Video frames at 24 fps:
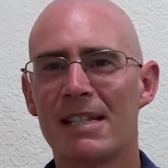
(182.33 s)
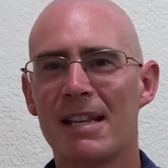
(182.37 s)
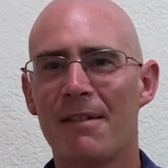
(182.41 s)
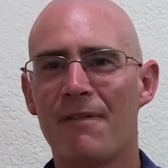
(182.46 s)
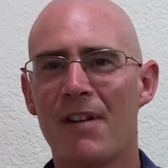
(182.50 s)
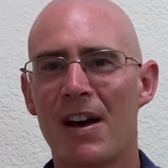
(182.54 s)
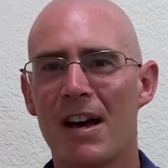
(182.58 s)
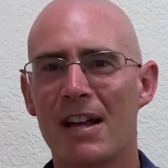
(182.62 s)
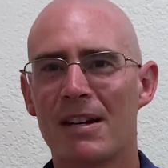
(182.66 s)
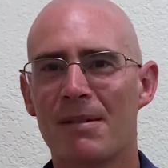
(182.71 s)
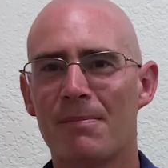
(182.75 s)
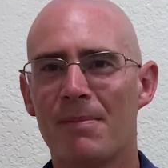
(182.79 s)
they
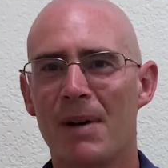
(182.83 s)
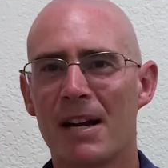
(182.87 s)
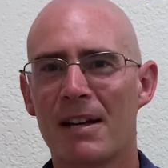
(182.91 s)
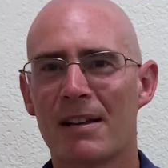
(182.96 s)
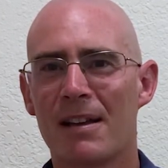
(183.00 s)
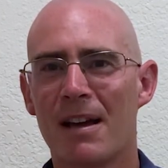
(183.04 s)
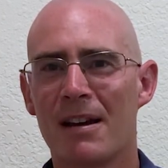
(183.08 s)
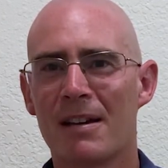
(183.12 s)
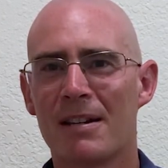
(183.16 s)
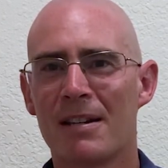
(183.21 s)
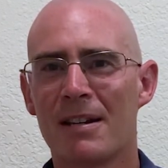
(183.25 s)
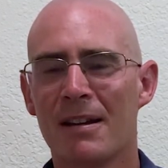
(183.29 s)
found in my
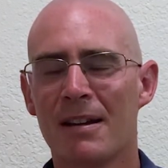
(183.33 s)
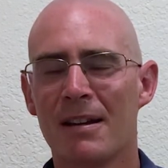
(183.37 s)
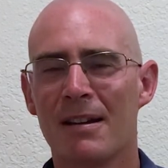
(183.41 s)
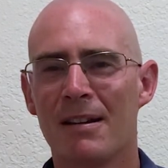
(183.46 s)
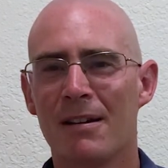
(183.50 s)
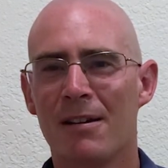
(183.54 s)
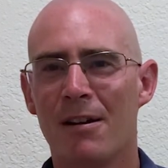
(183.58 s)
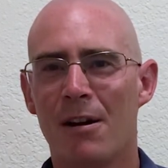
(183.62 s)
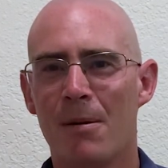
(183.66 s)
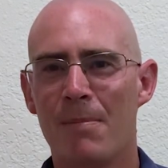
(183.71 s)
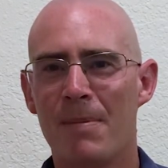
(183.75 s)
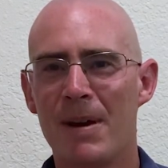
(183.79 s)
gut.
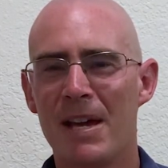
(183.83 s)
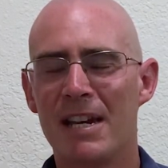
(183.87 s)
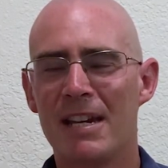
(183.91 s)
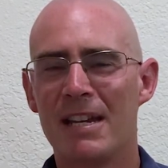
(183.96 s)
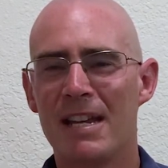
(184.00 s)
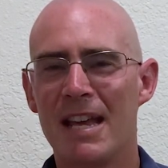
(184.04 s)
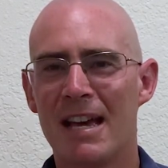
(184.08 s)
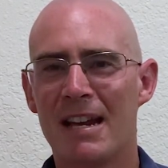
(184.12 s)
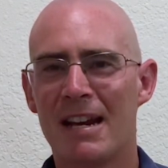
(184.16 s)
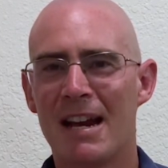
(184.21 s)
Or better yet,